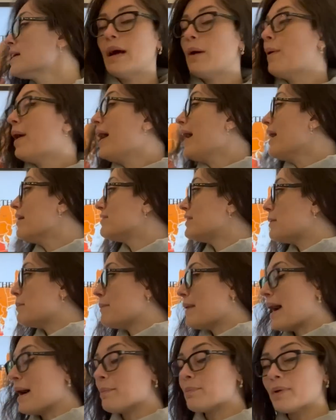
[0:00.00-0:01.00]
Now, I have the
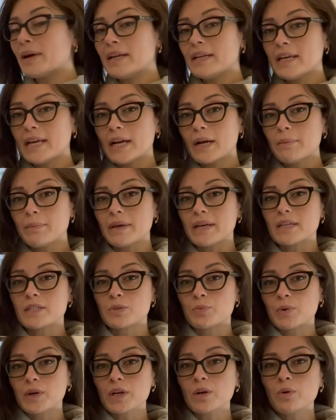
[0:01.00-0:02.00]
map right right here because
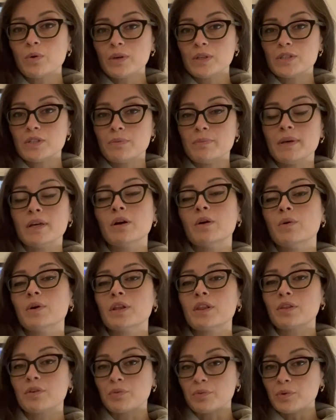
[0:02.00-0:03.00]
we're going to be
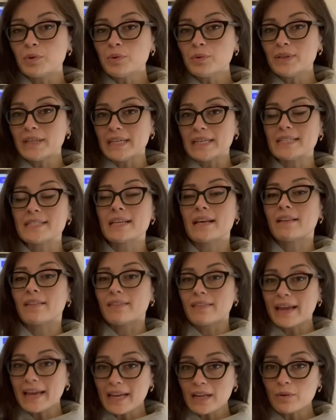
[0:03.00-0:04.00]
going through these
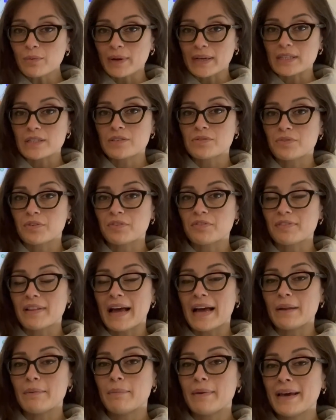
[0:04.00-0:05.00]
lane rates for
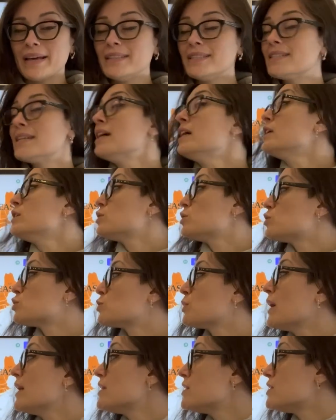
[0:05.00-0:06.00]
flatbeds to
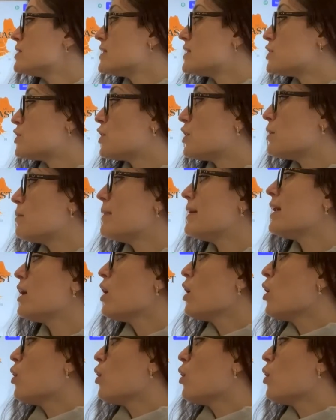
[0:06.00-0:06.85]
try to determine